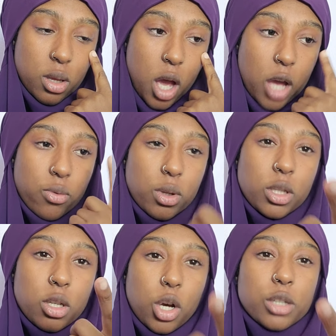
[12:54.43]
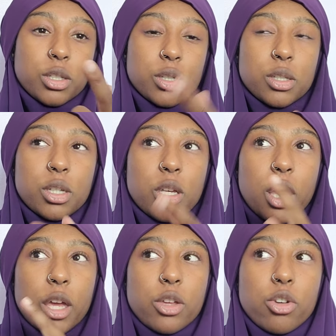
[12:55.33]
I really got to see
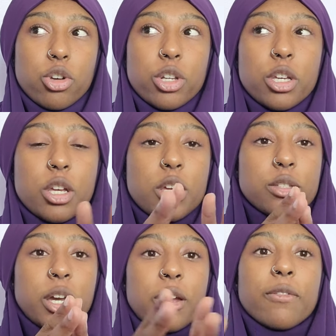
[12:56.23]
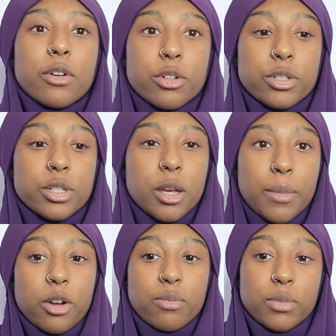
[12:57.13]
a good, diverse
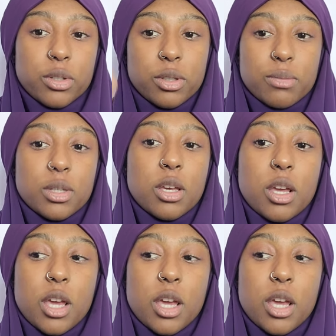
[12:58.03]
amount of Muslims.